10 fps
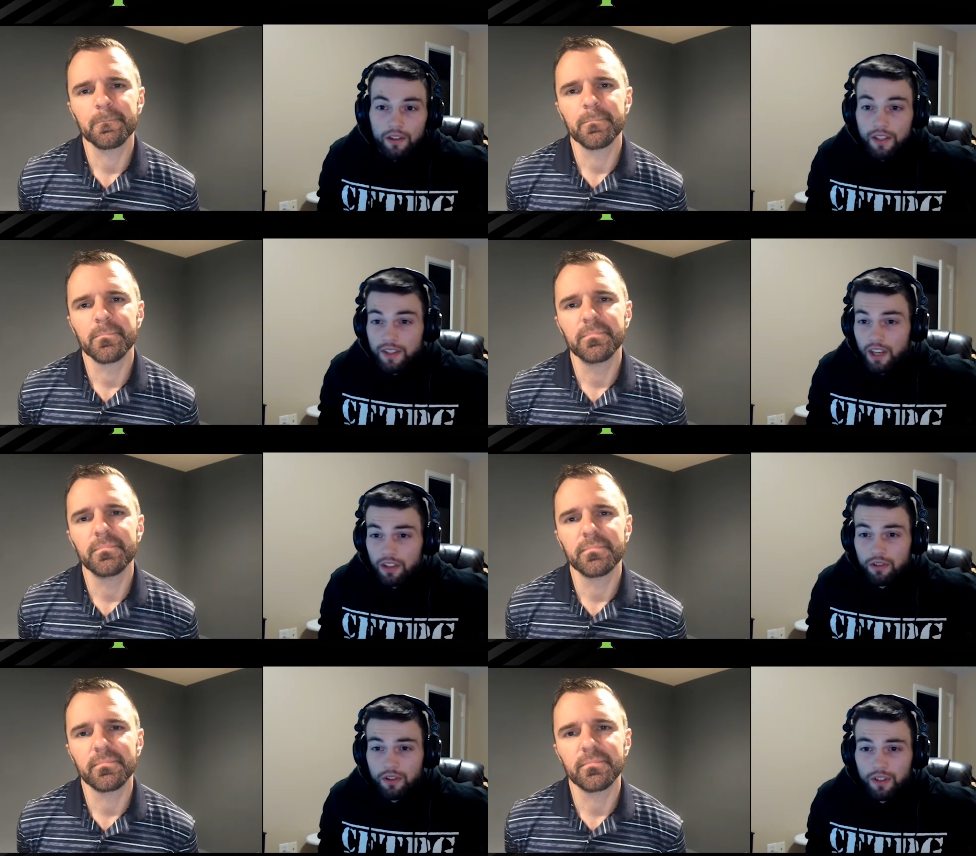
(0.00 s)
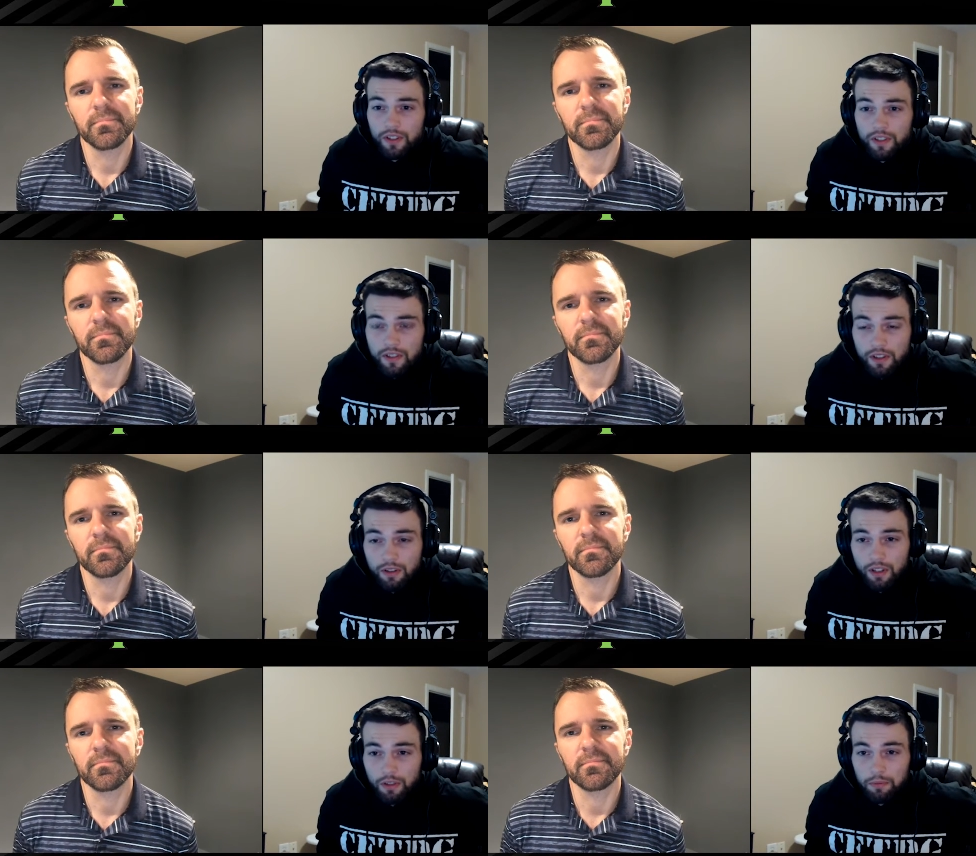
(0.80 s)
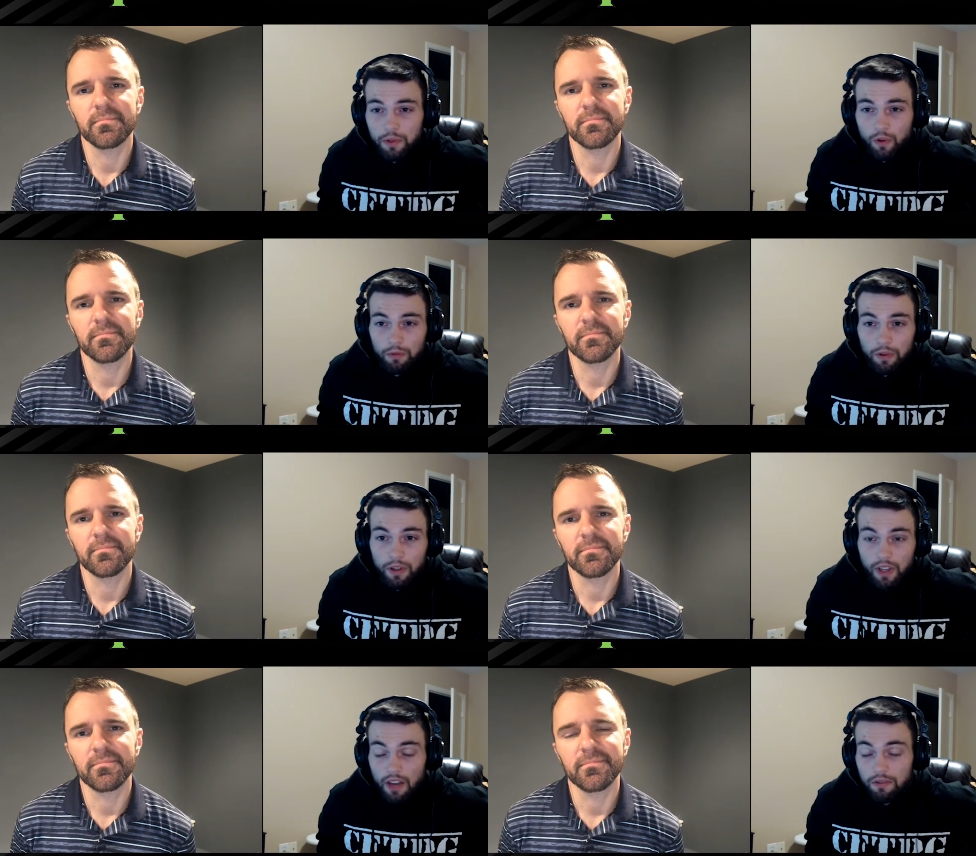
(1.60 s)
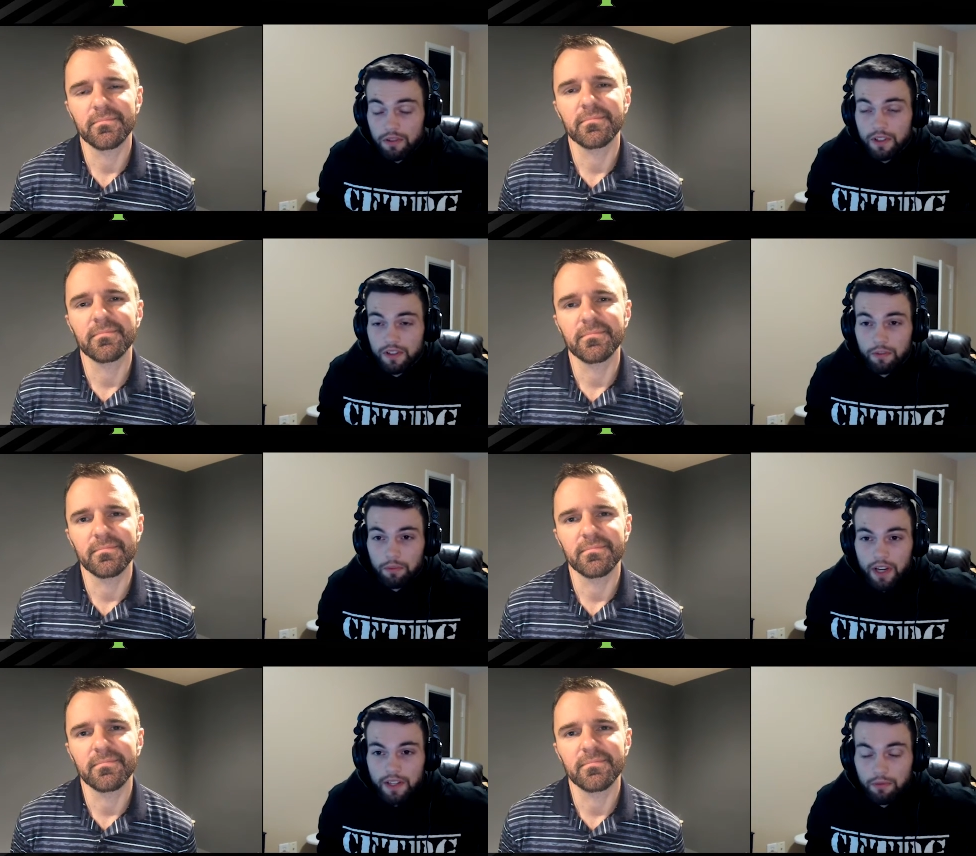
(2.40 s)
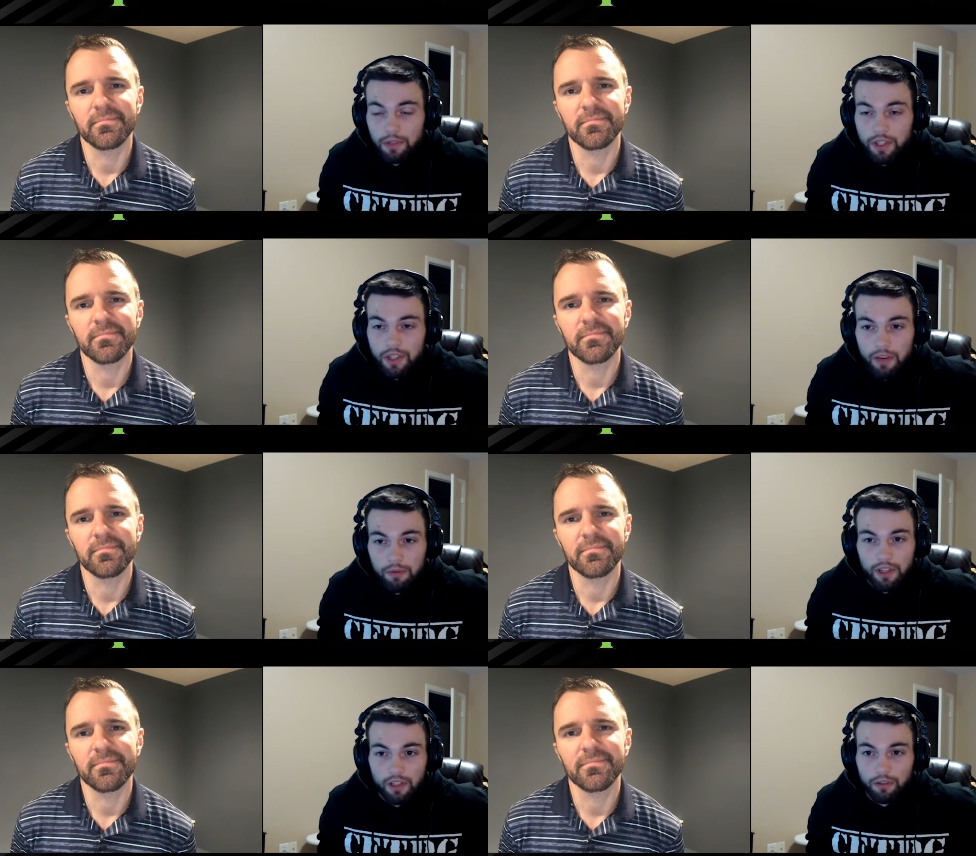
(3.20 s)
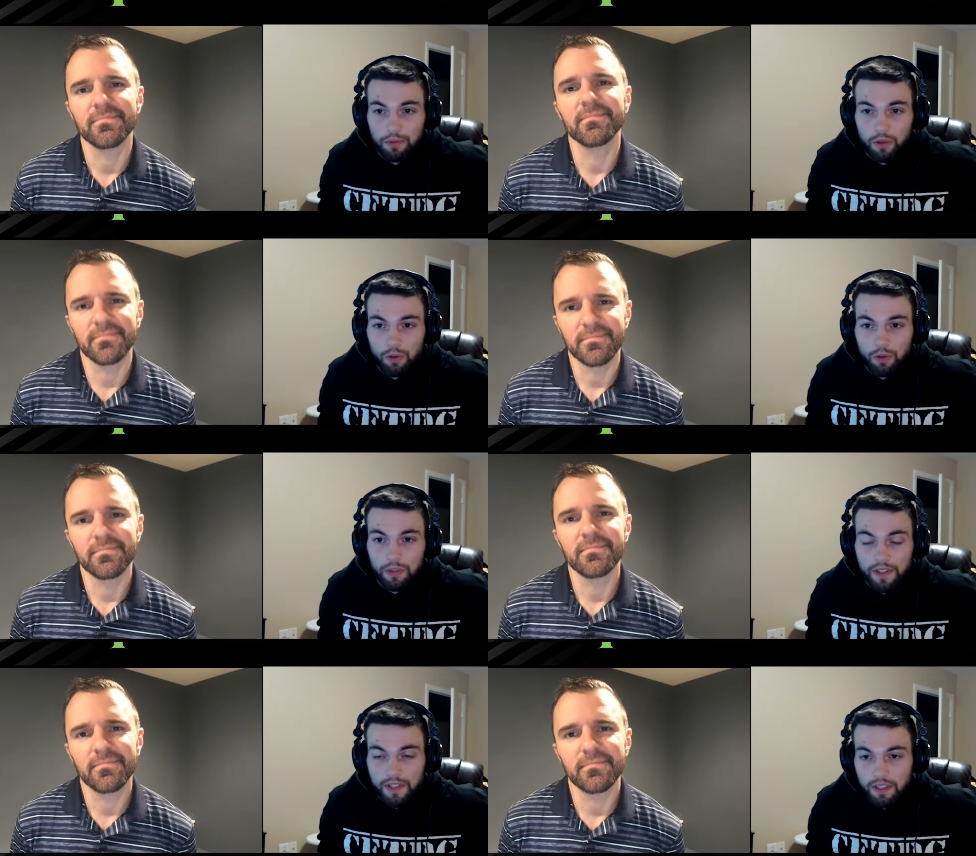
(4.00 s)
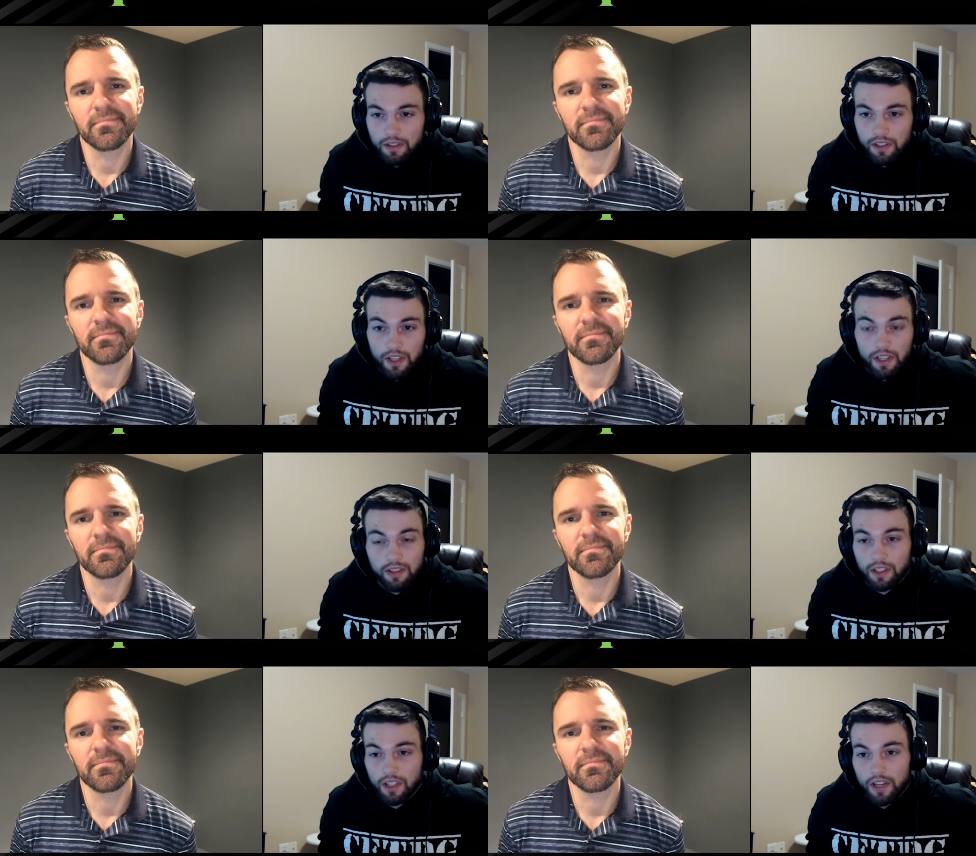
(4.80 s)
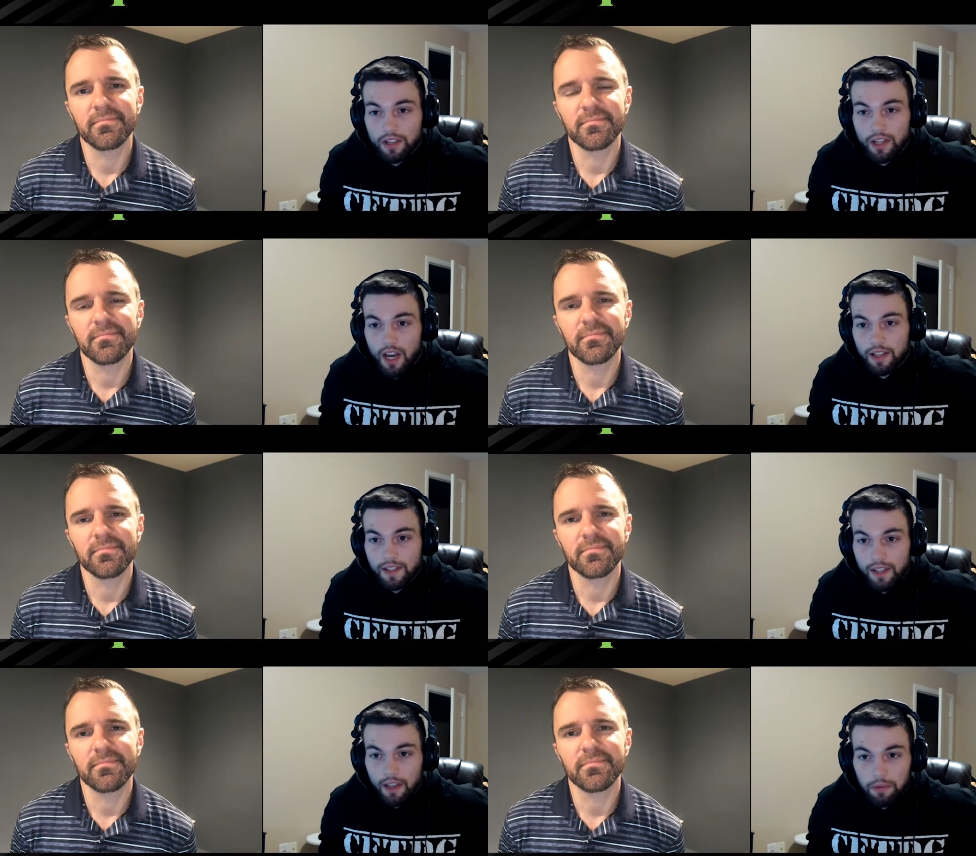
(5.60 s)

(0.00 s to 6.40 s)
Speaker 1: just that you could you could absorb I was just surprised how much damage he could absorb because he just he took a lot of shots.